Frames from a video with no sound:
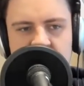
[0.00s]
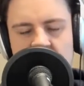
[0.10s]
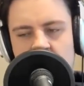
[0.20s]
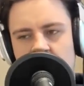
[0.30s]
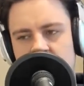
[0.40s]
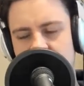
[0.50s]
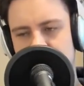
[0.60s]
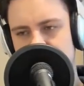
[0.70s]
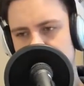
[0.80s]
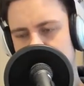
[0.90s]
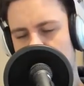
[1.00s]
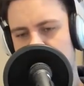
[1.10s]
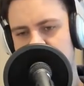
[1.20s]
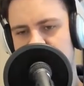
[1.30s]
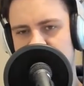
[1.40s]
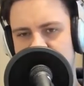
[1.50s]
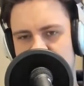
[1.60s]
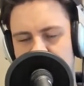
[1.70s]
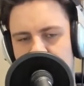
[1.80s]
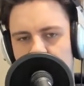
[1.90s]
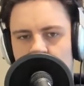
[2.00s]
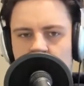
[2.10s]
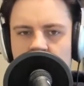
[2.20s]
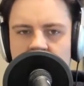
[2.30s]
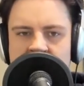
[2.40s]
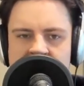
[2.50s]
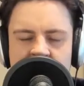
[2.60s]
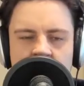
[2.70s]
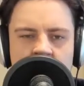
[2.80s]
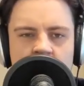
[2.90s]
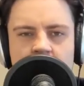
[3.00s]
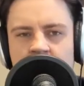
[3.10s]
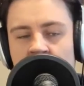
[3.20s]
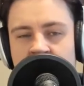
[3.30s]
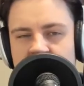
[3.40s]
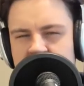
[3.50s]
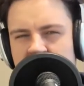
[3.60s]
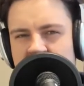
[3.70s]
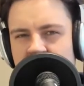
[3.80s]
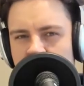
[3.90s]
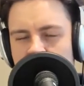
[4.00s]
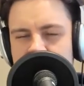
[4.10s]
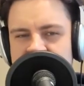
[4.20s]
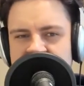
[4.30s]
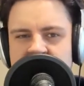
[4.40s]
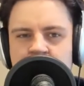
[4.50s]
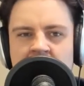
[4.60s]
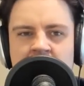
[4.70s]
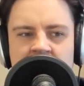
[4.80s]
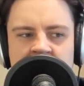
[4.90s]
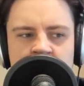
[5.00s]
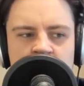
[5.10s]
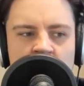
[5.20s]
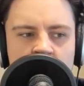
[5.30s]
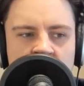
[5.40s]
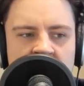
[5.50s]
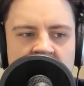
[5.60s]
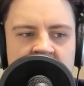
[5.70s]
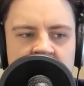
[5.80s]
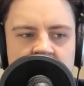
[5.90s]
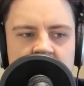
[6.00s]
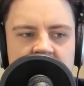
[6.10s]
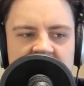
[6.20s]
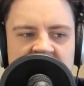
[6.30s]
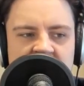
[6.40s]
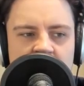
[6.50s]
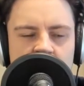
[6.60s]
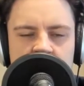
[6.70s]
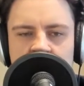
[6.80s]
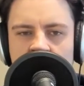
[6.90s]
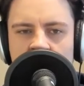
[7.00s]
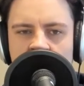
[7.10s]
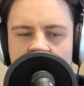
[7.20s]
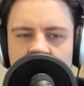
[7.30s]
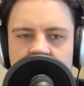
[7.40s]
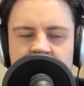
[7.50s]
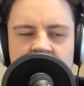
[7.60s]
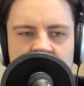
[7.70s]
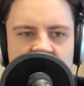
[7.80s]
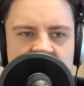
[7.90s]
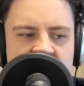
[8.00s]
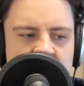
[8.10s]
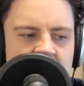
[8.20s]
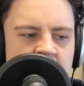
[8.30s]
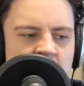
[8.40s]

So obviously in Deadpool, it's a lot of it's played for comedy, where in Joker, it's very dark and very,